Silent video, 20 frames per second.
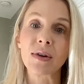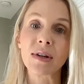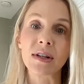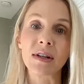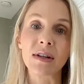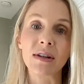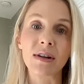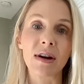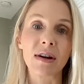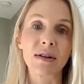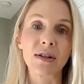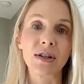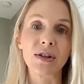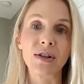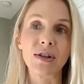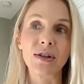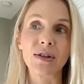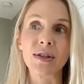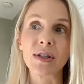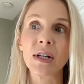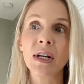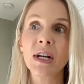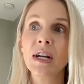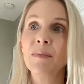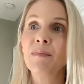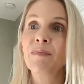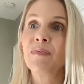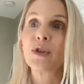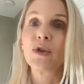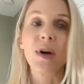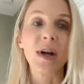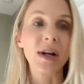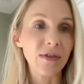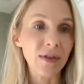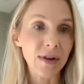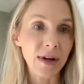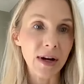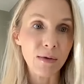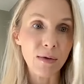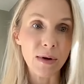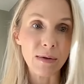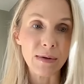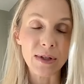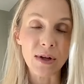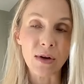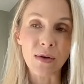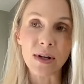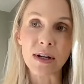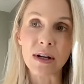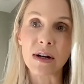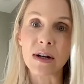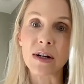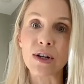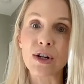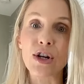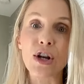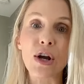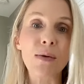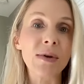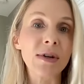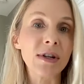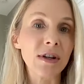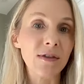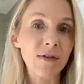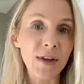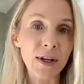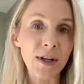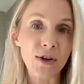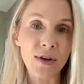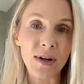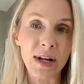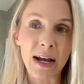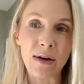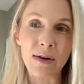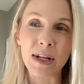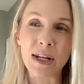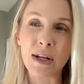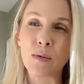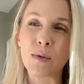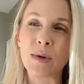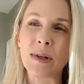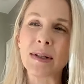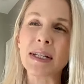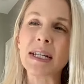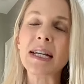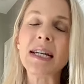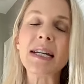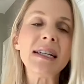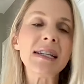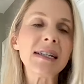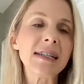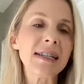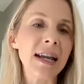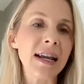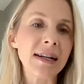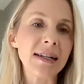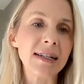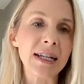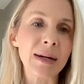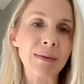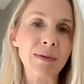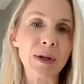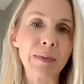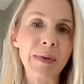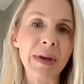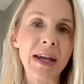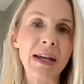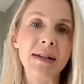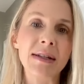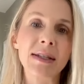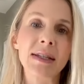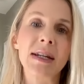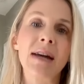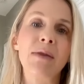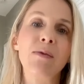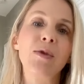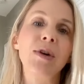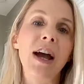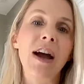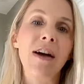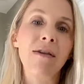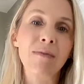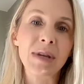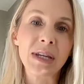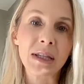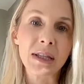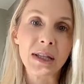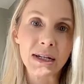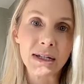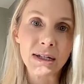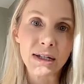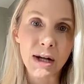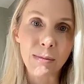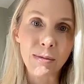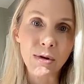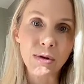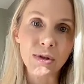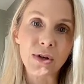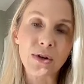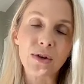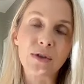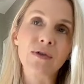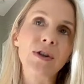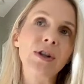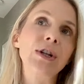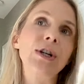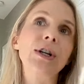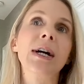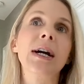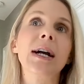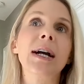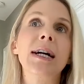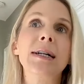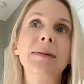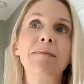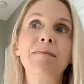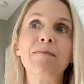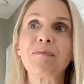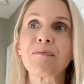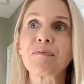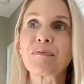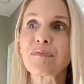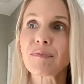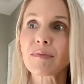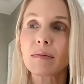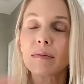going to doctors trying to figure out what was going on. No one could figure it out. It was insane stomach pains that would have me like pulled over, um,